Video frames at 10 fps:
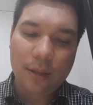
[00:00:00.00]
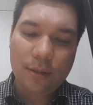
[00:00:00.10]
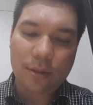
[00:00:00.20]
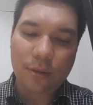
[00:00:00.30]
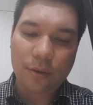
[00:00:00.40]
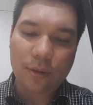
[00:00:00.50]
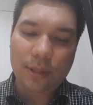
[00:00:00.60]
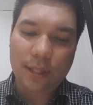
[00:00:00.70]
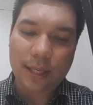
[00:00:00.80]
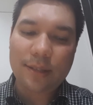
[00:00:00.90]
to
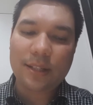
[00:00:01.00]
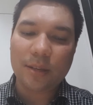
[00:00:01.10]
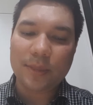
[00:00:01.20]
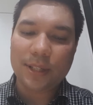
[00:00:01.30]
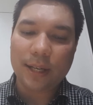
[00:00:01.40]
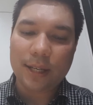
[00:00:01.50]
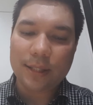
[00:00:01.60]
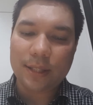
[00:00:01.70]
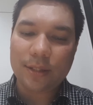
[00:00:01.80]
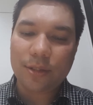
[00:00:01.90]

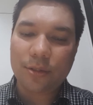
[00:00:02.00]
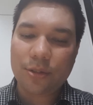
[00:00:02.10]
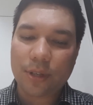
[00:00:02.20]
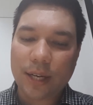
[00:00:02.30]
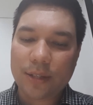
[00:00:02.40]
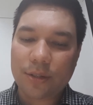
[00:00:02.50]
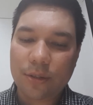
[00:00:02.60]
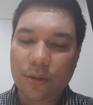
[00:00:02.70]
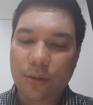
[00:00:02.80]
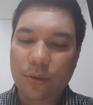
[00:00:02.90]
destigmatize is to try
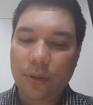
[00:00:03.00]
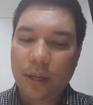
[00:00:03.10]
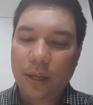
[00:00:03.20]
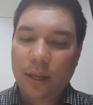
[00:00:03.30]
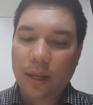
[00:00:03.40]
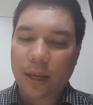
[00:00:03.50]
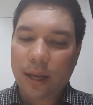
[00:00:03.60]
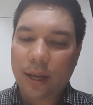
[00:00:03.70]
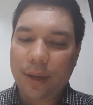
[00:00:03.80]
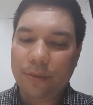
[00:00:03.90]
to
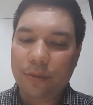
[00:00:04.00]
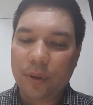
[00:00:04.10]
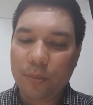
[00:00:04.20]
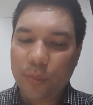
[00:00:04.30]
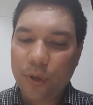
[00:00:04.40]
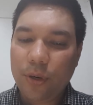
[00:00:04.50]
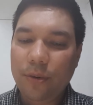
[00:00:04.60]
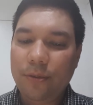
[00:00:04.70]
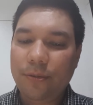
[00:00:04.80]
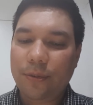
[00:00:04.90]

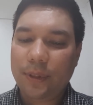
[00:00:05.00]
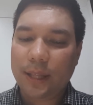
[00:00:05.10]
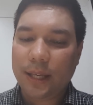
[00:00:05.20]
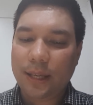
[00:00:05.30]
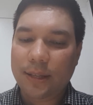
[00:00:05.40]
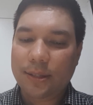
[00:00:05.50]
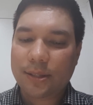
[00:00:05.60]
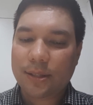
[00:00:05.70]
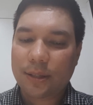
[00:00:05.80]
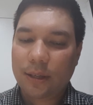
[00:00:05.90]
remove
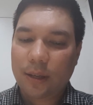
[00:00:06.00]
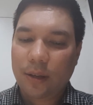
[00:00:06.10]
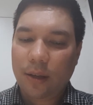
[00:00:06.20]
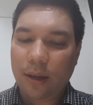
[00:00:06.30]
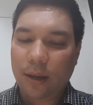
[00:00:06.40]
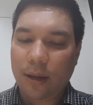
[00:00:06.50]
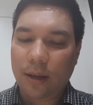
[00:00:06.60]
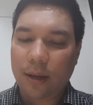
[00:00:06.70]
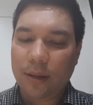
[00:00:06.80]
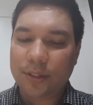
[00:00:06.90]
these
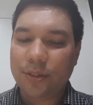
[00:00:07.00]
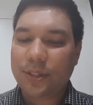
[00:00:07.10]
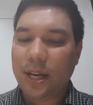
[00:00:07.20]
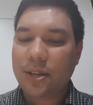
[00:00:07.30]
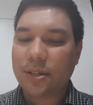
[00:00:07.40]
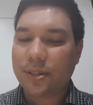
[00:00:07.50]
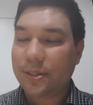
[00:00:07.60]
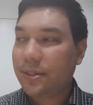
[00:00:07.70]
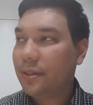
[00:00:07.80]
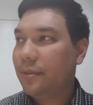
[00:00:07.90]

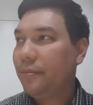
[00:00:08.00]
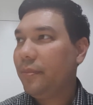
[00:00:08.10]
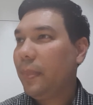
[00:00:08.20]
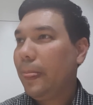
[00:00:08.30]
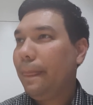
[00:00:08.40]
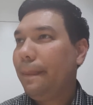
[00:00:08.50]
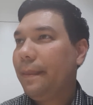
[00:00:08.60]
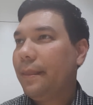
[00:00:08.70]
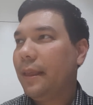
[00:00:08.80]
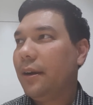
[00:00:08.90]
associations
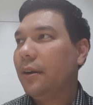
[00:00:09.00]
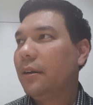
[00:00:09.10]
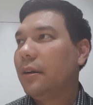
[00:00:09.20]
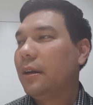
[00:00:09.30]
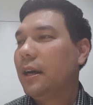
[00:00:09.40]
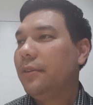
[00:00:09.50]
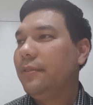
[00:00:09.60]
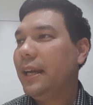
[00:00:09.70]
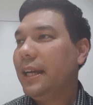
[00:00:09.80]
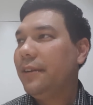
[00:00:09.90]
that are kind of
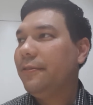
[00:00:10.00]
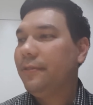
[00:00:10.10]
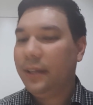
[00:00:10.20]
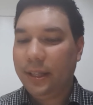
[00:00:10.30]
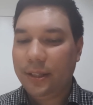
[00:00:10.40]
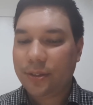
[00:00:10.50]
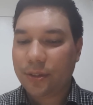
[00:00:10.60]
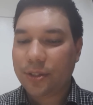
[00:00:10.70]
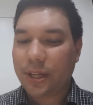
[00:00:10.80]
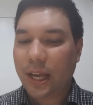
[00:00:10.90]
negative feelings or
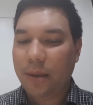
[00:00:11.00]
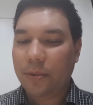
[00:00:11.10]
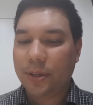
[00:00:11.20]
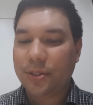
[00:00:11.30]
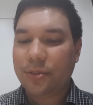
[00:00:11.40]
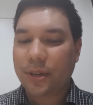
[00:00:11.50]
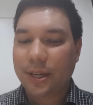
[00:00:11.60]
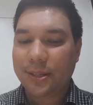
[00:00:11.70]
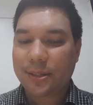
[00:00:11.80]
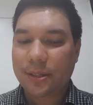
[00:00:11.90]
shame or
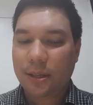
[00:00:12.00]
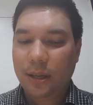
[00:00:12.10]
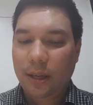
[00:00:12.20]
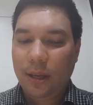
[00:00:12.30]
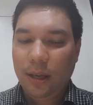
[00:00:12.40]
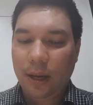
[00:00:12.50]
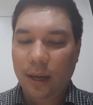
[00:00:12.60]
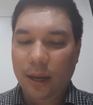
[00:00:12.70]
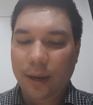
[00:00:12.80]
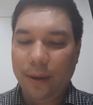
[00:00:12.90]
disgrace.
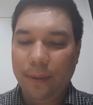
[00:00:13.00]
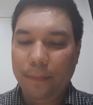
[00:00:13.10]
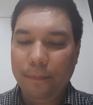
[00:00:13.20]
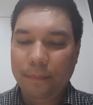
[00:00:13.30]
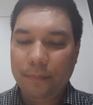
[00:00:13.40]
You